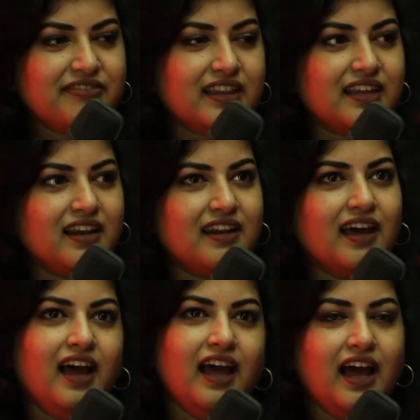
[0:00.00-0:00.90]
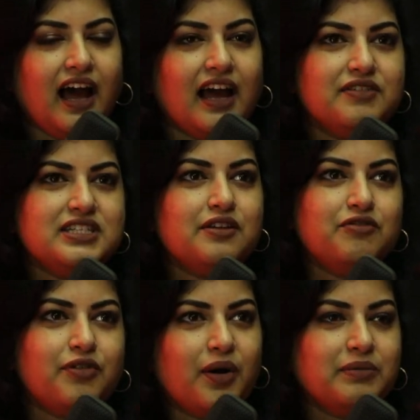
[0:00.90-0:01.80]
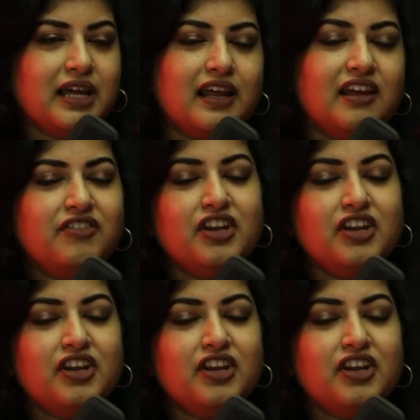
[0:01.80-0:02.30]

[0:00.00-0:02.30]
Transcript: And then I was informed that every